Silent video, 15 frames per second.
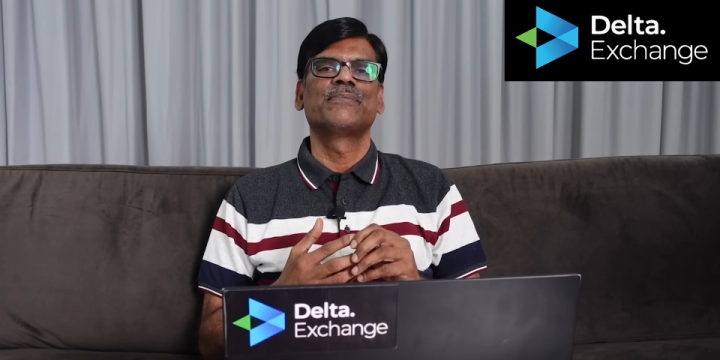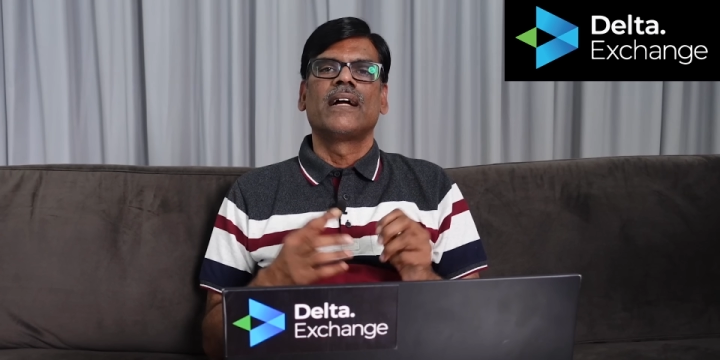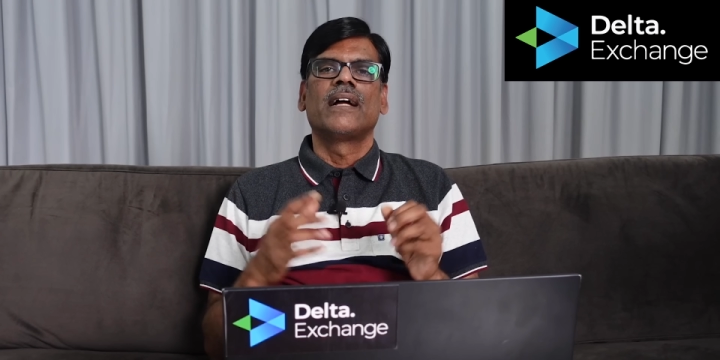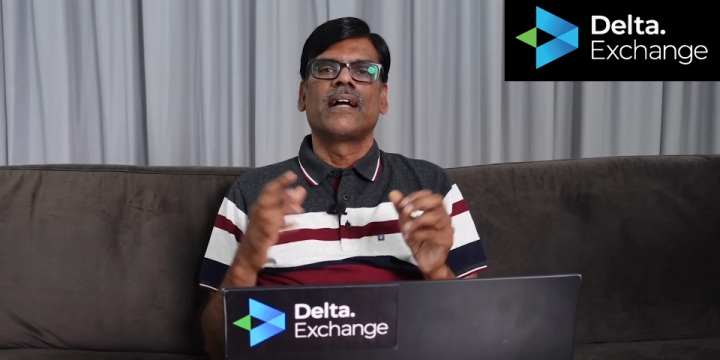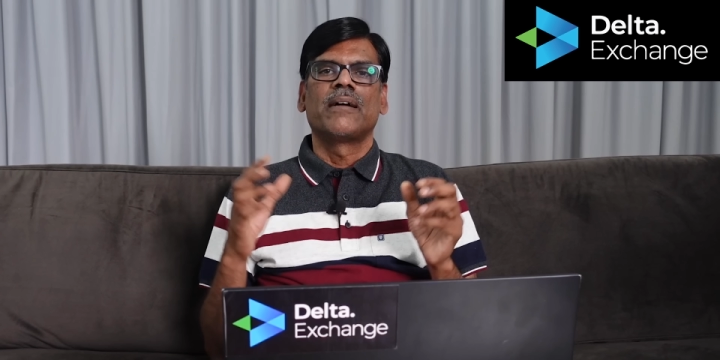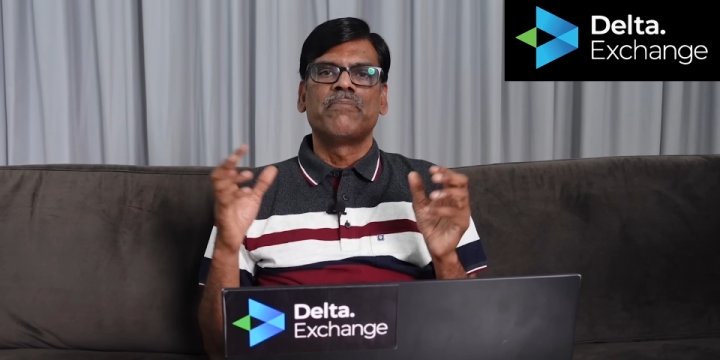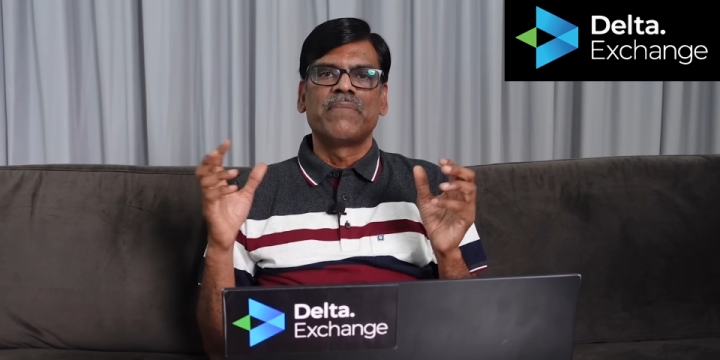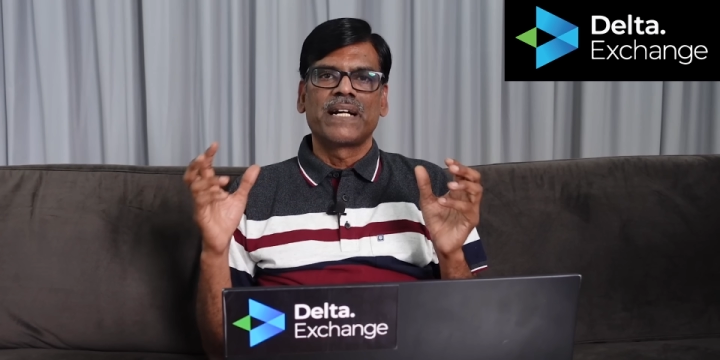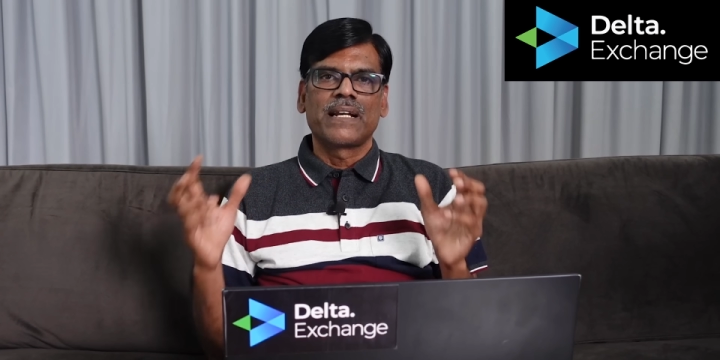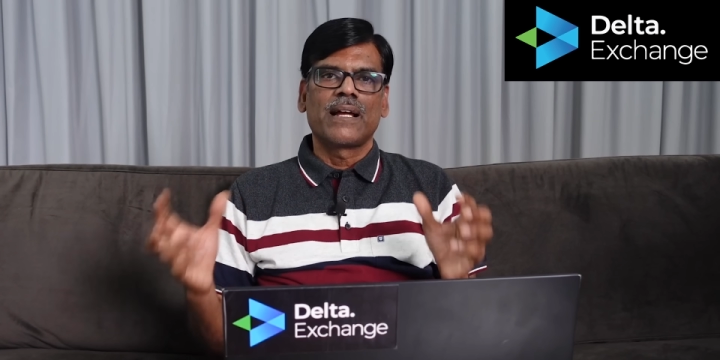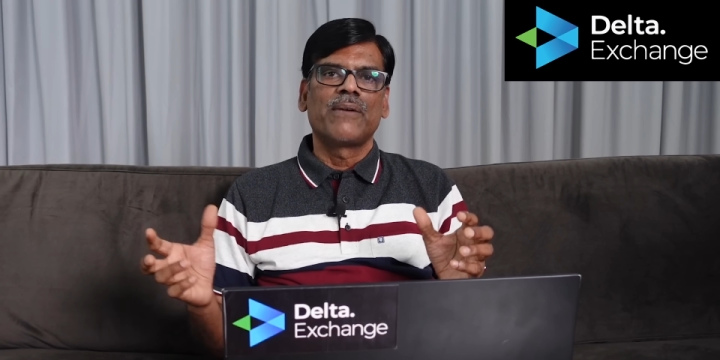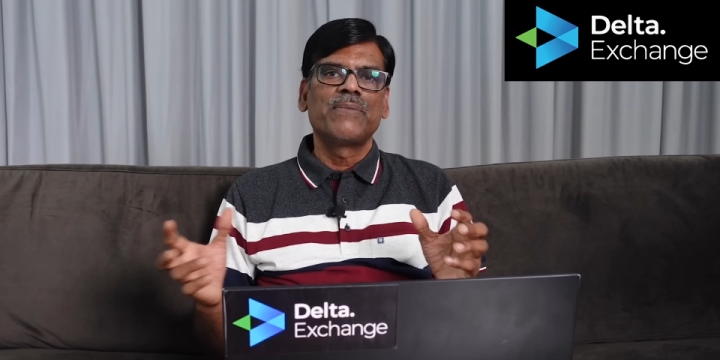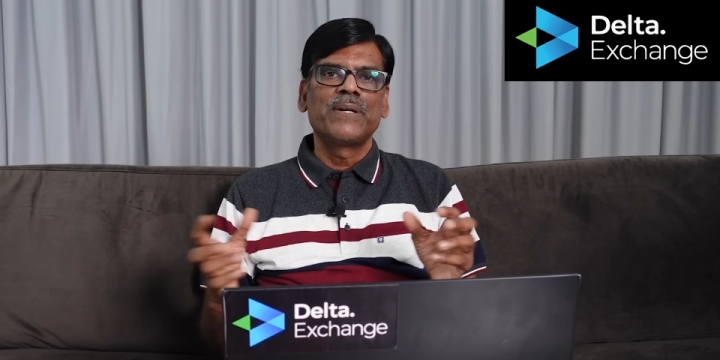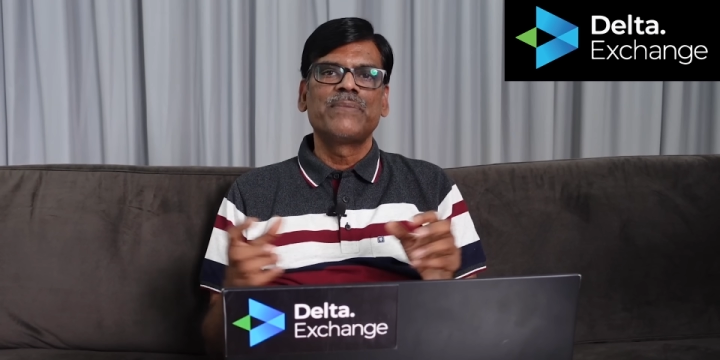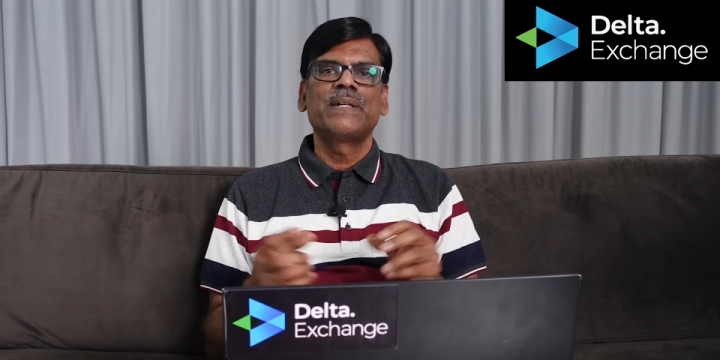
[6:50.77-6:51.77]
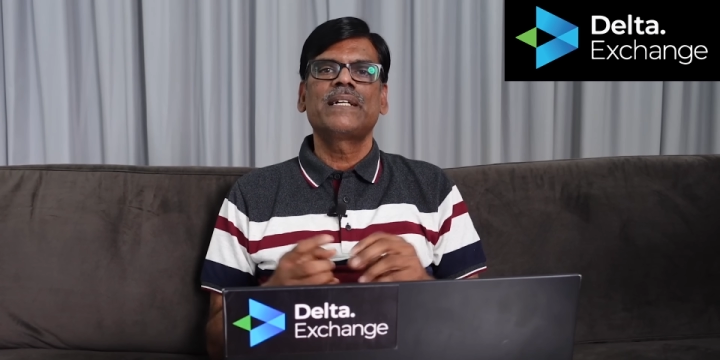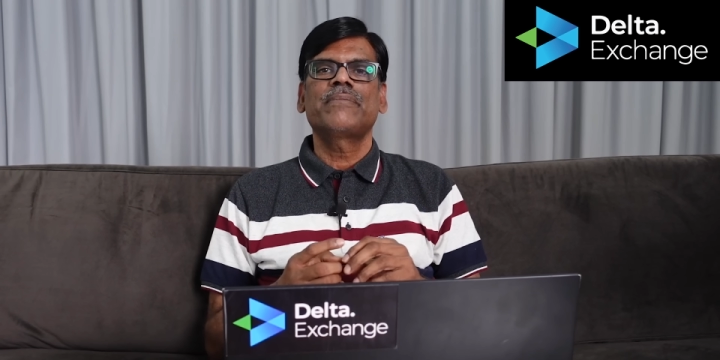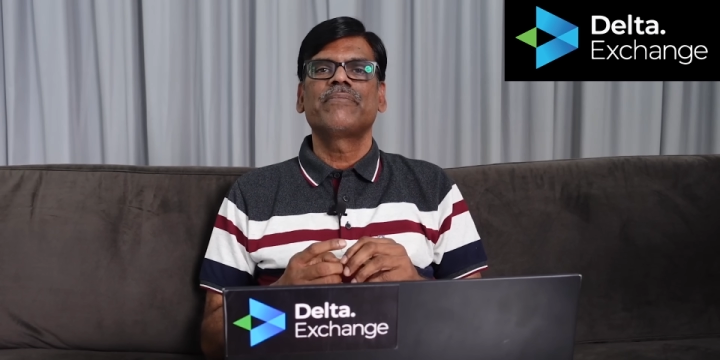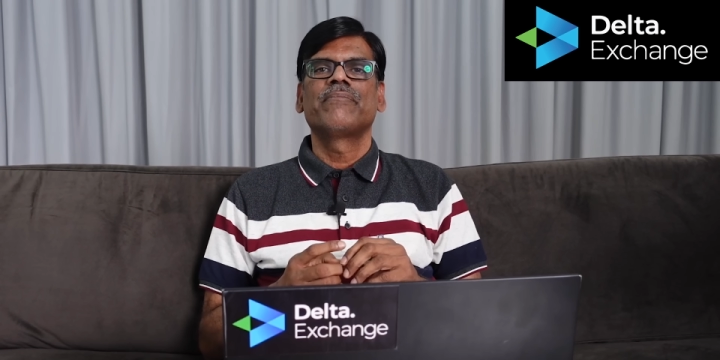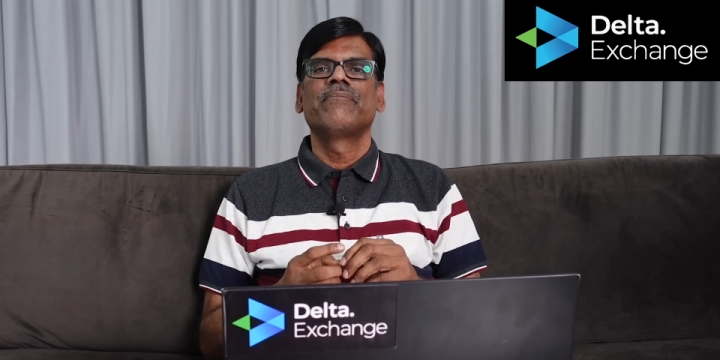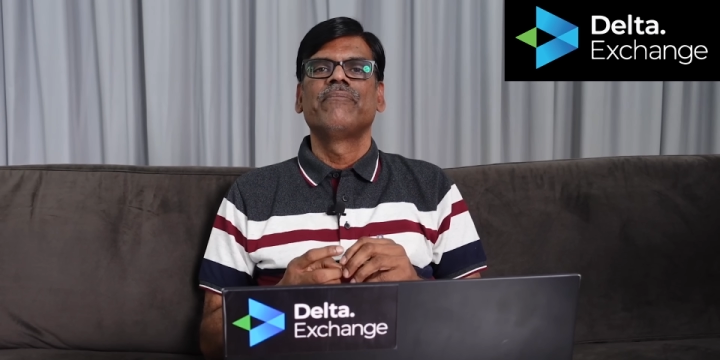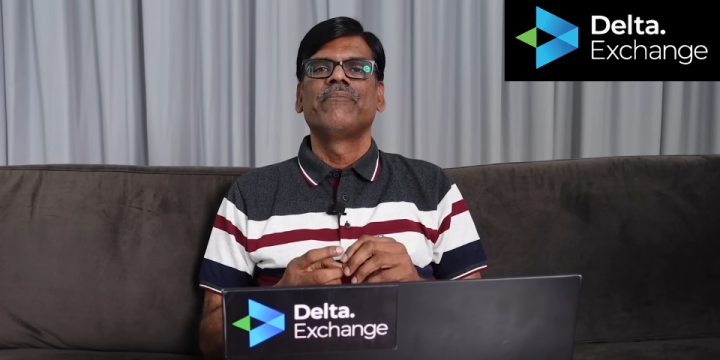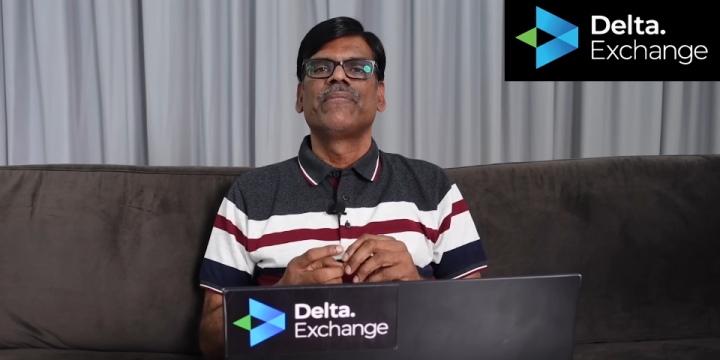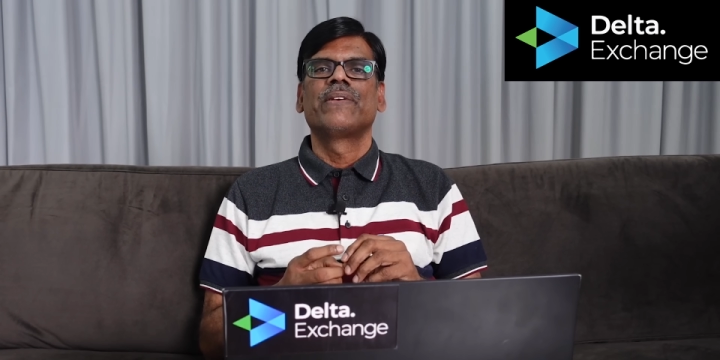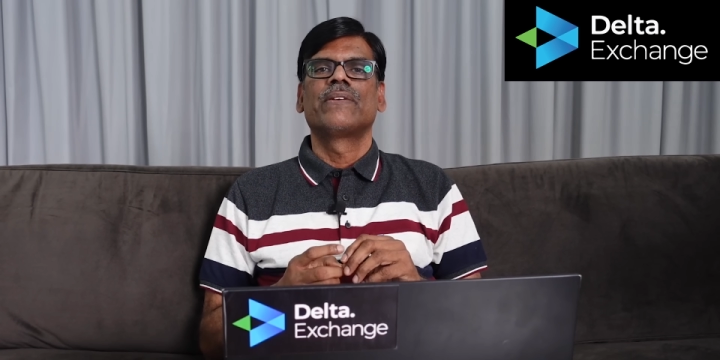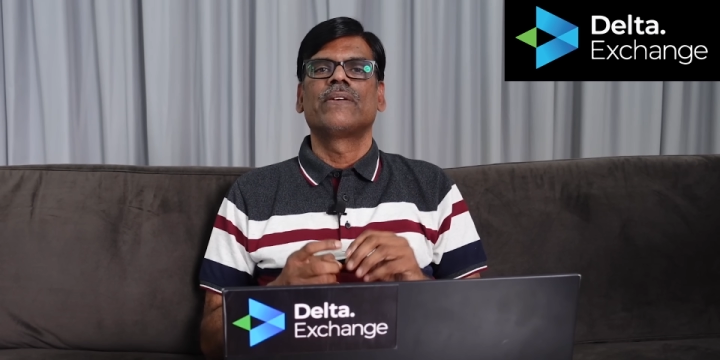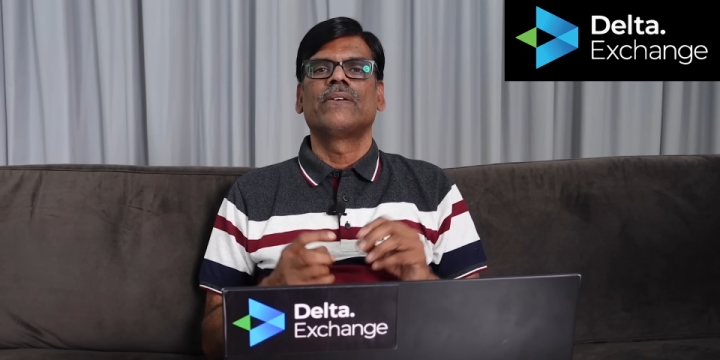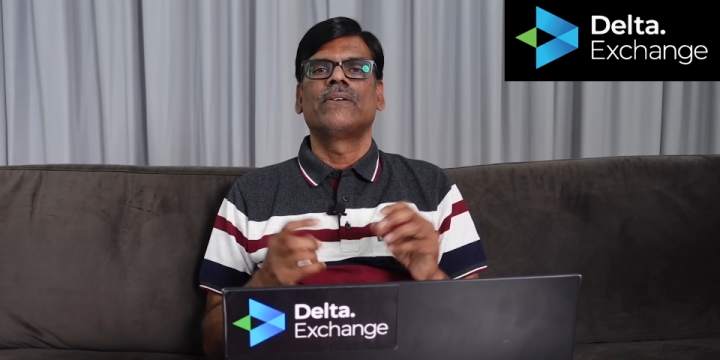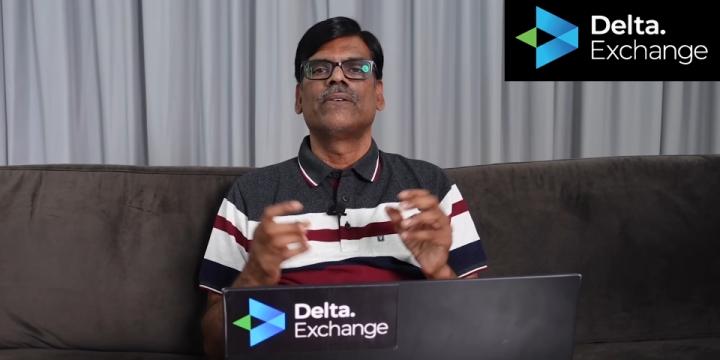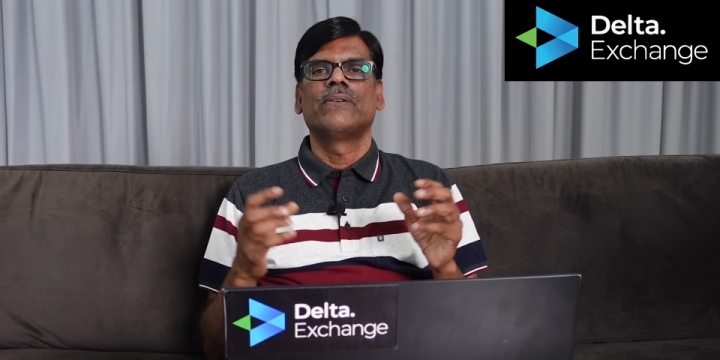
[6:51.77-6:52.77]
Uh, but however,
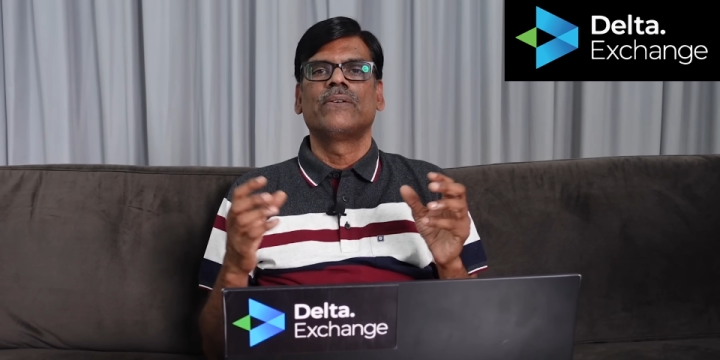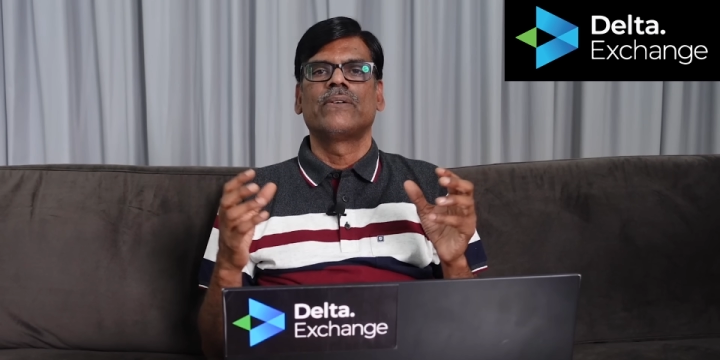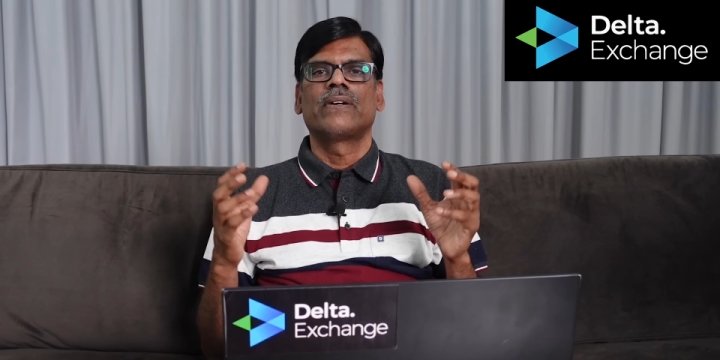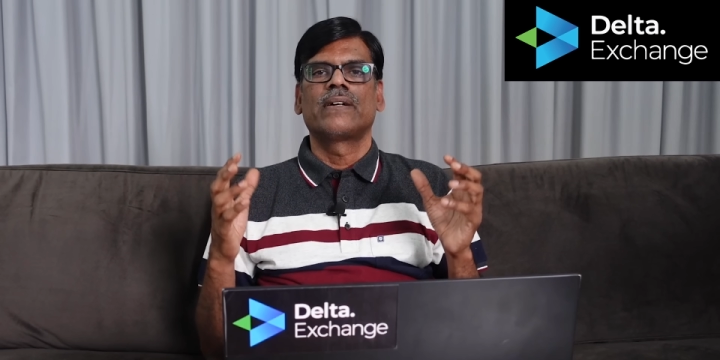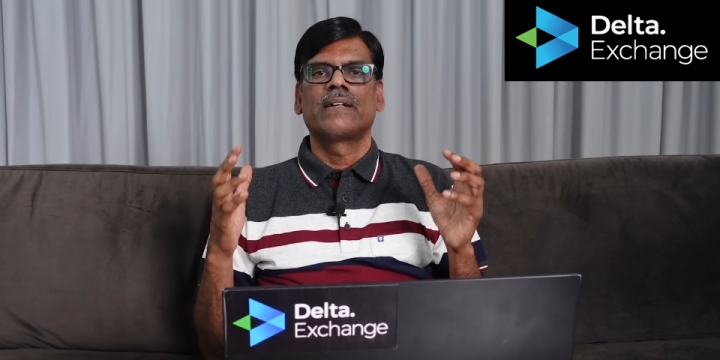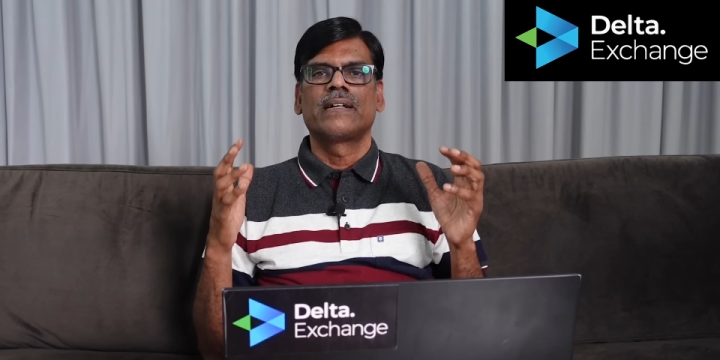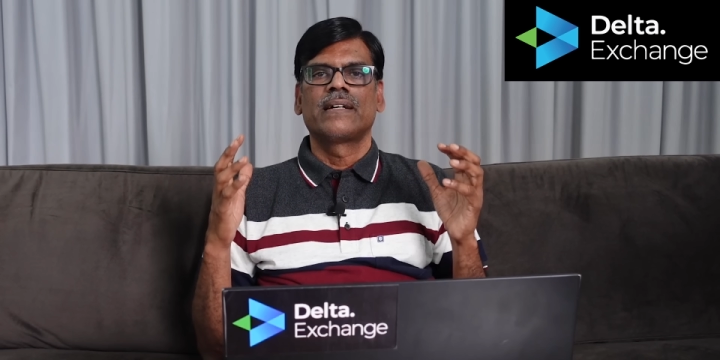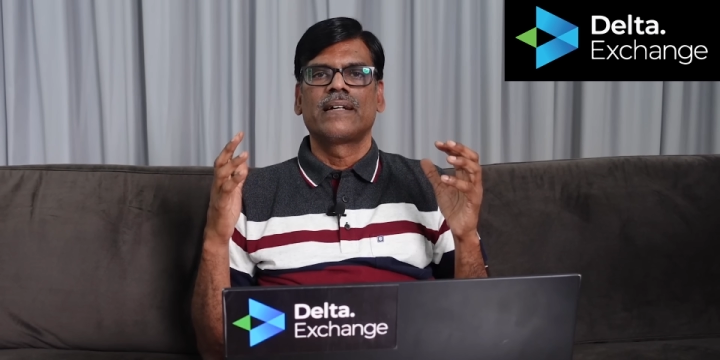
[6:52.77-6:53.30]
so